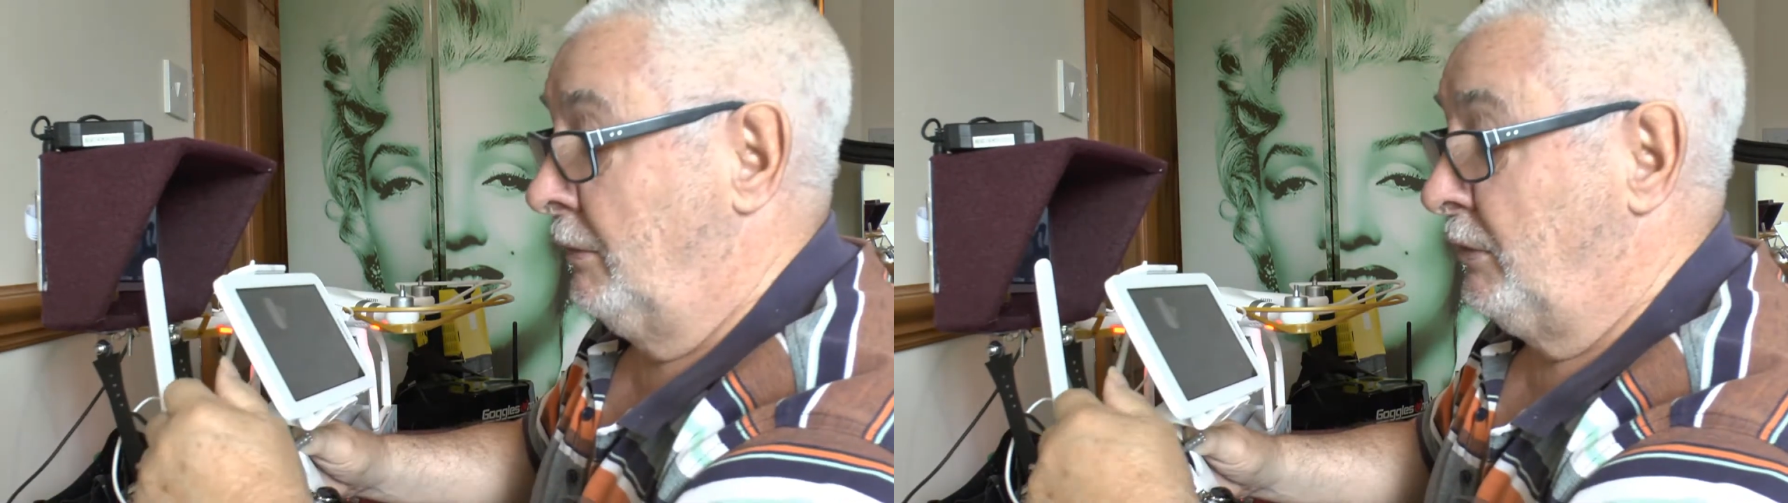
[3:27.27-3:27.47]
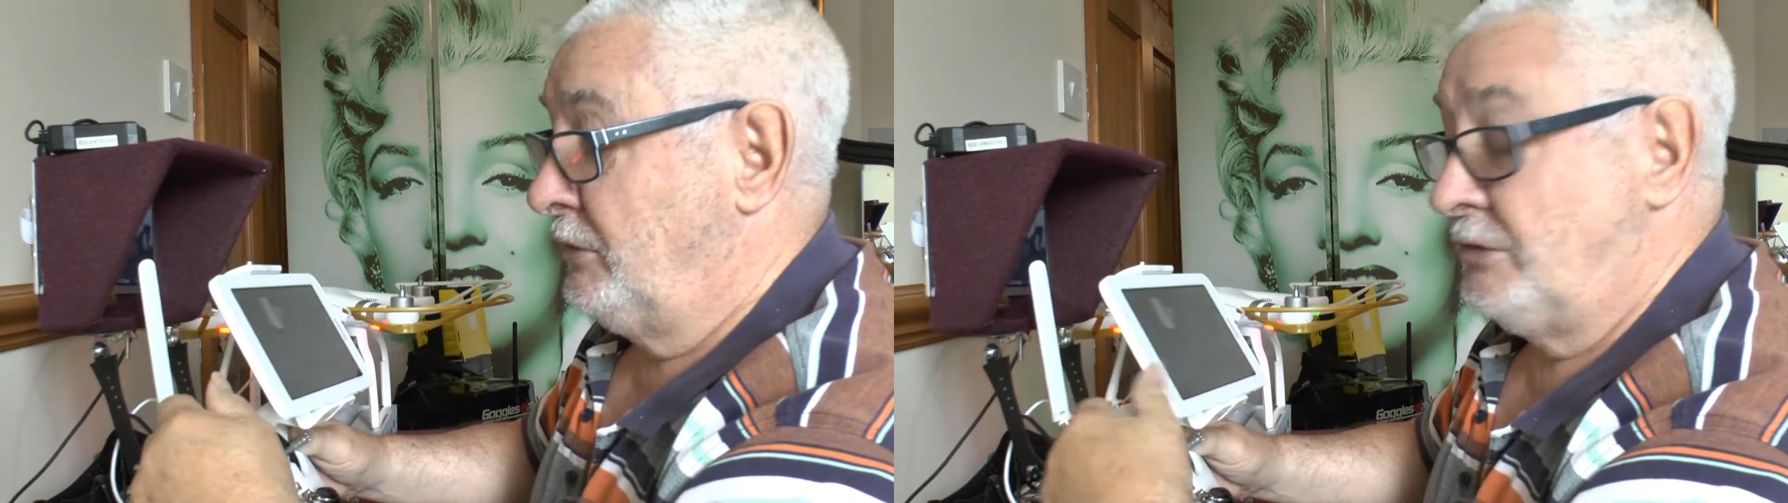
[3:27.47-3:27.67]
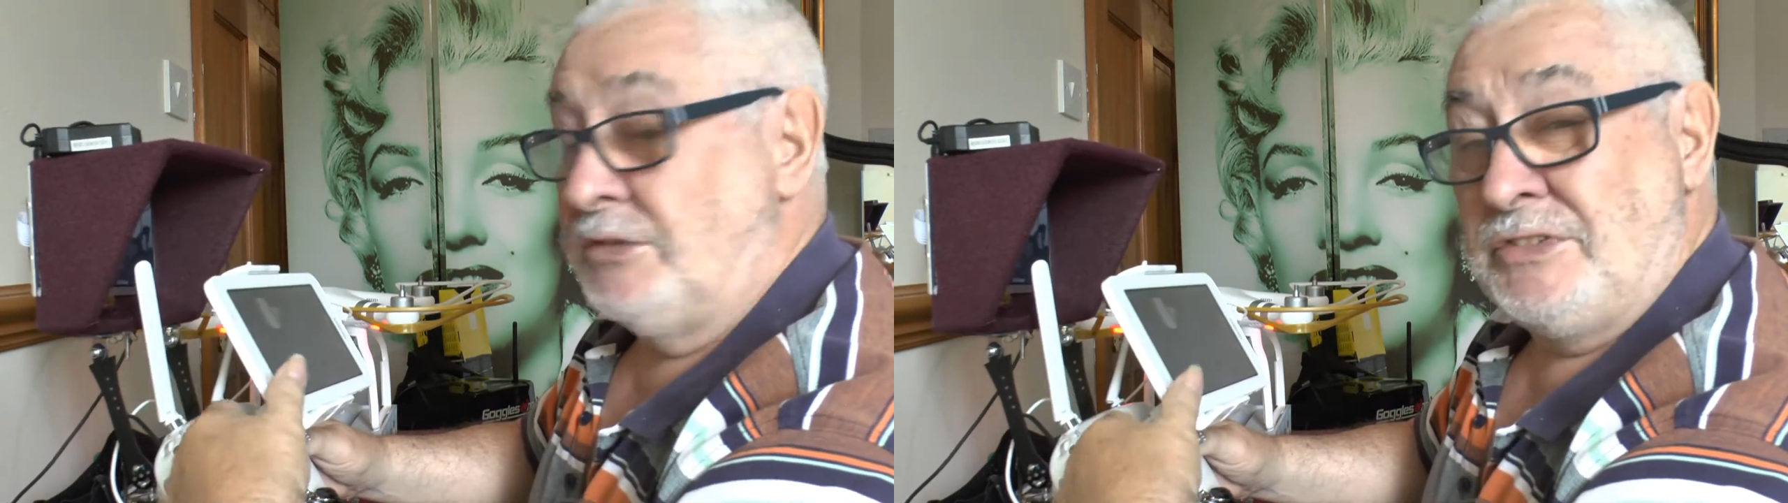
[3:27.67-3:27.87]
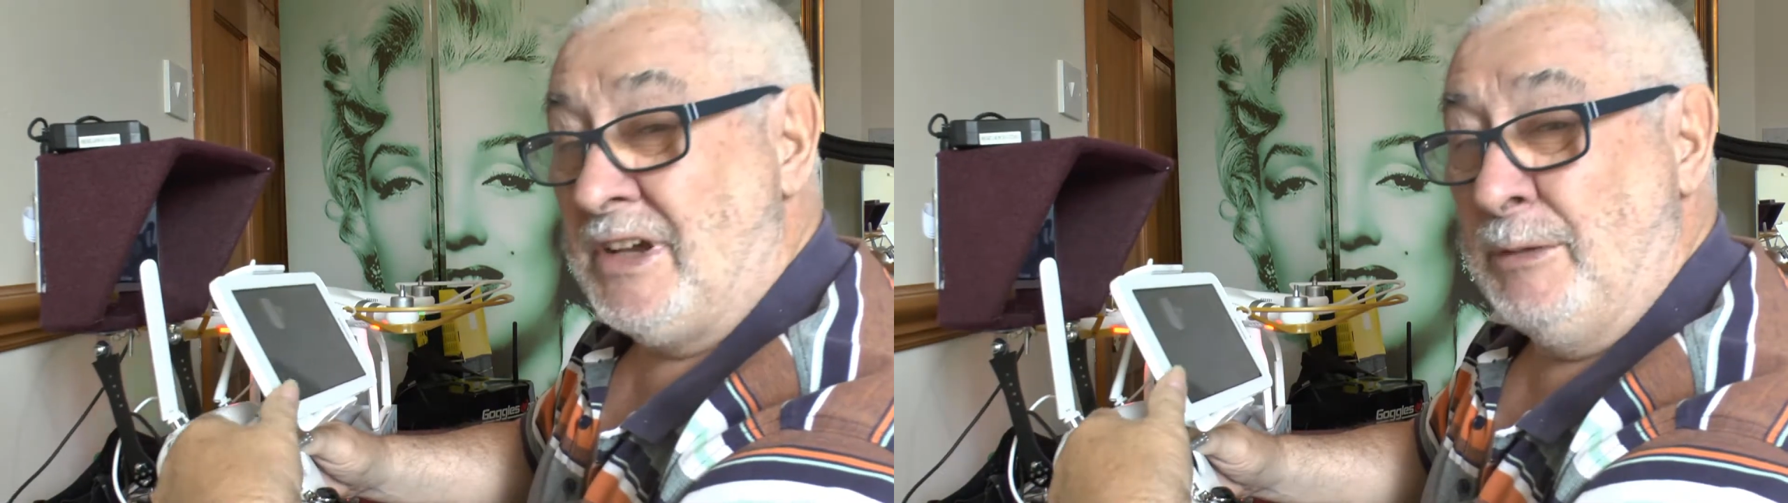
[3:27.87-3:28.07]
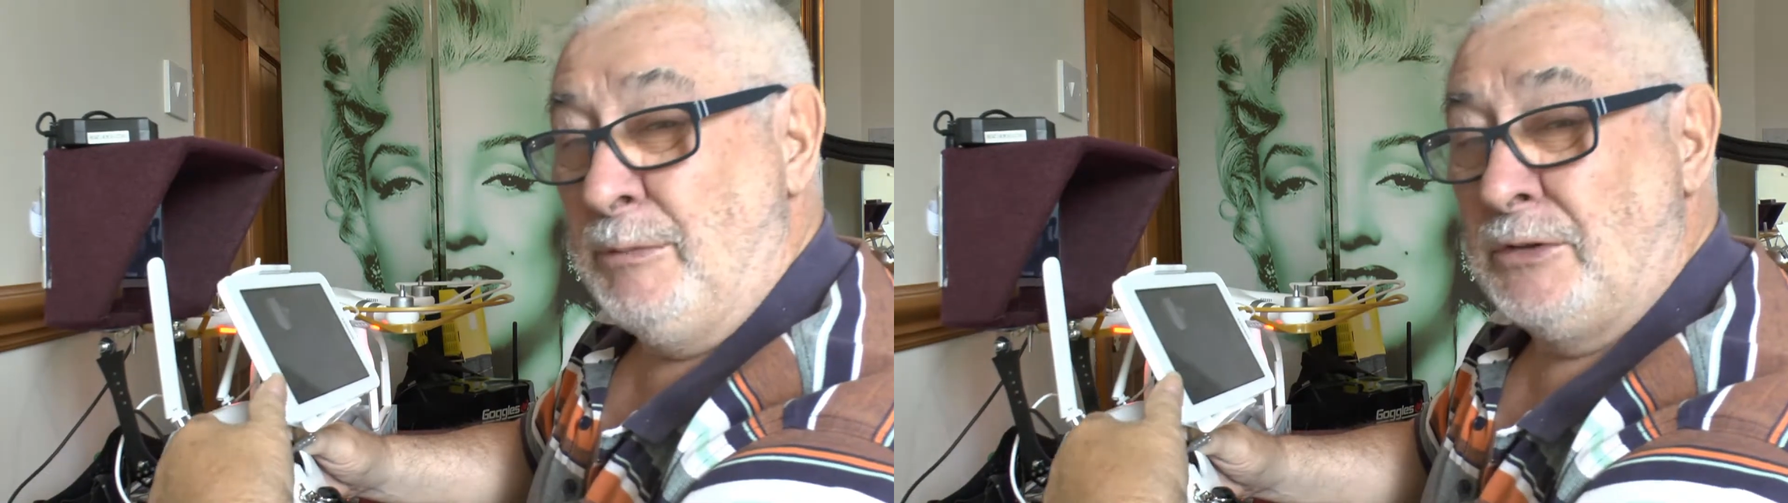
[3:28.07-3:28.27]
which is a
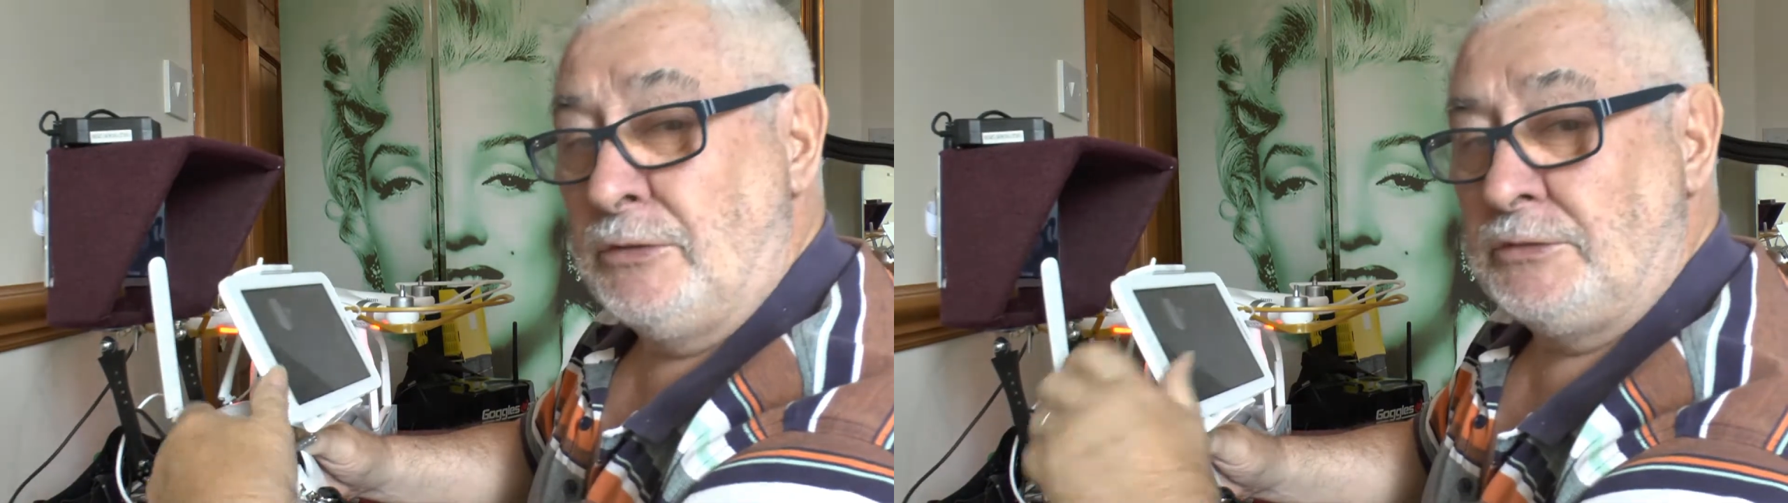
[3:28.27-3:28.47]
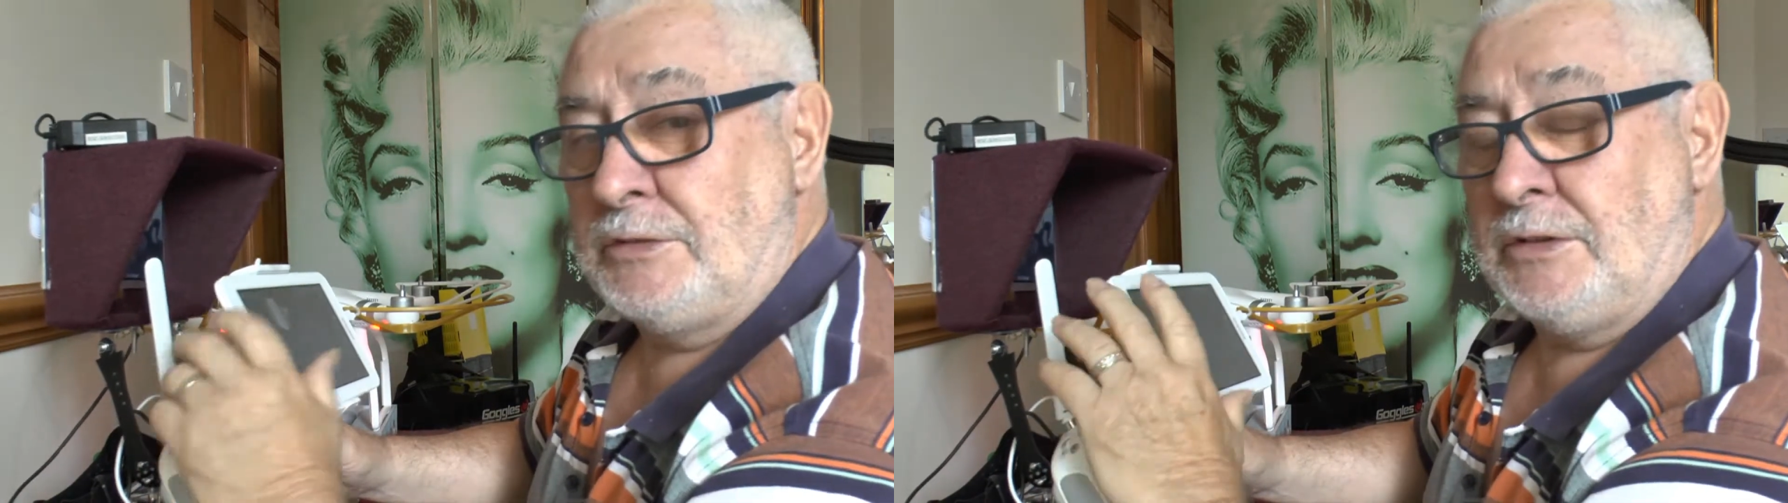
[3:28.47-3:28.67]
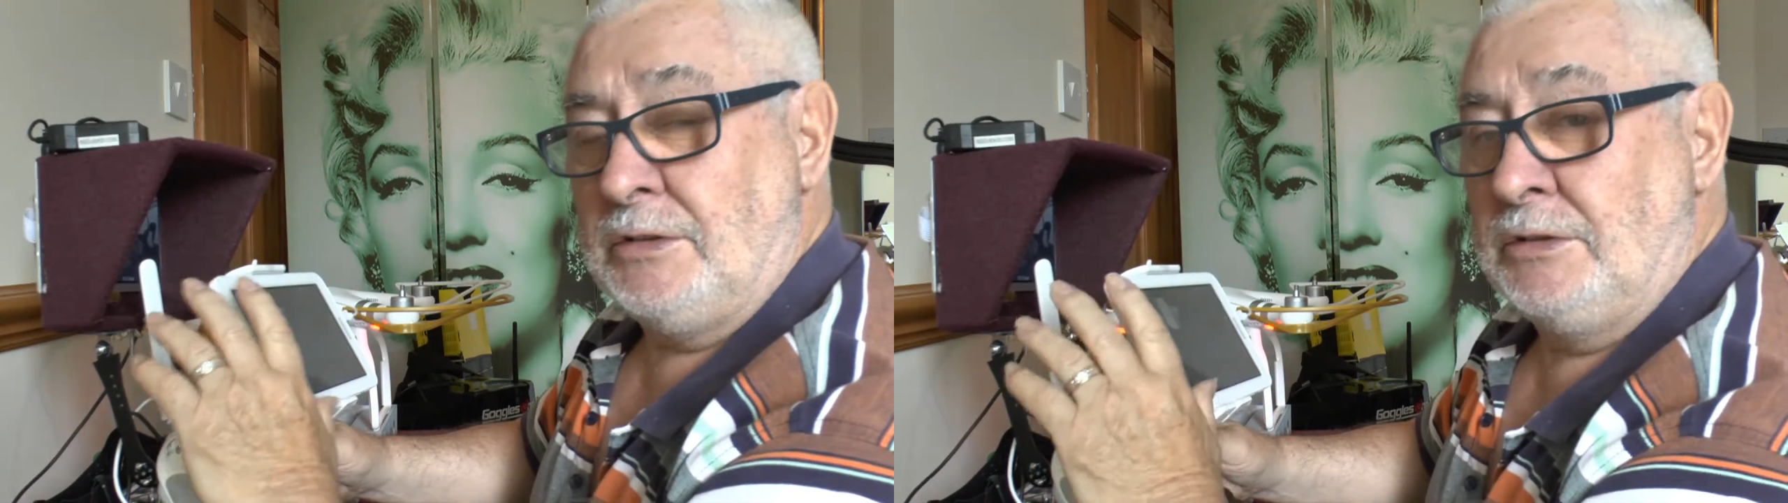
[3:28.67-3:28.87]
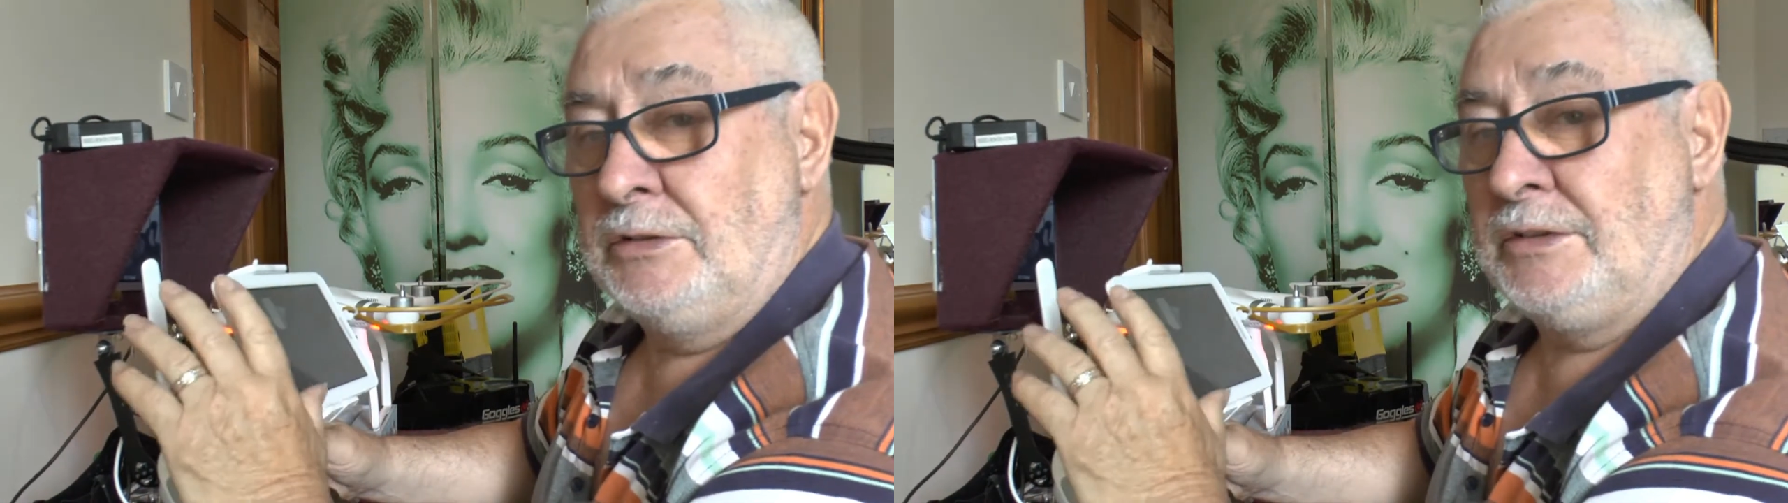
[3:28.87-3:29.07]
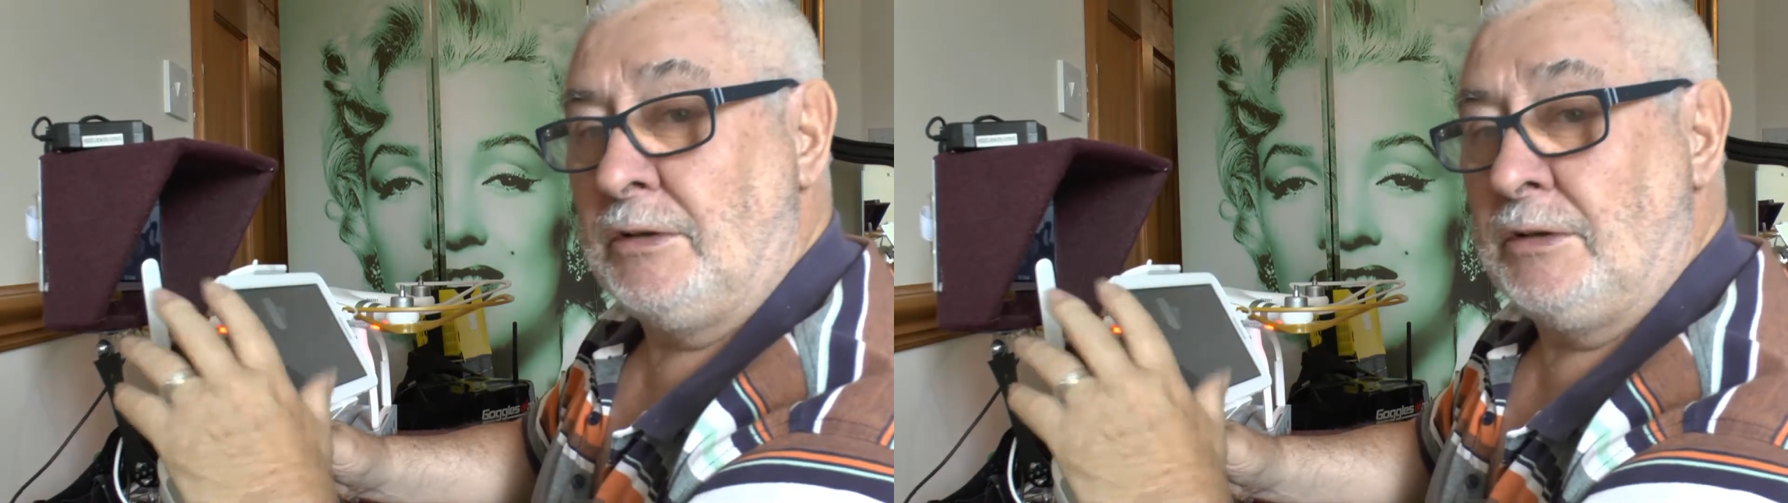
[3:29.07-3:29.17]
shame because you